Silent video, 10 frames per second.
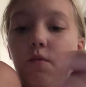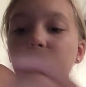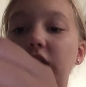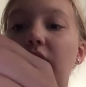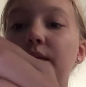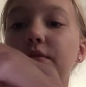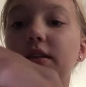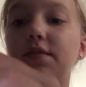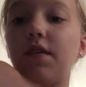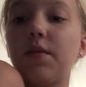Which I
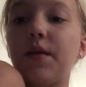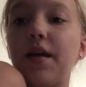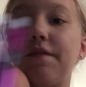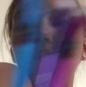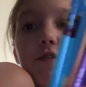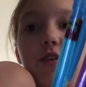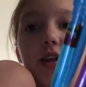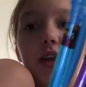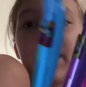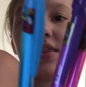believe are my favorite.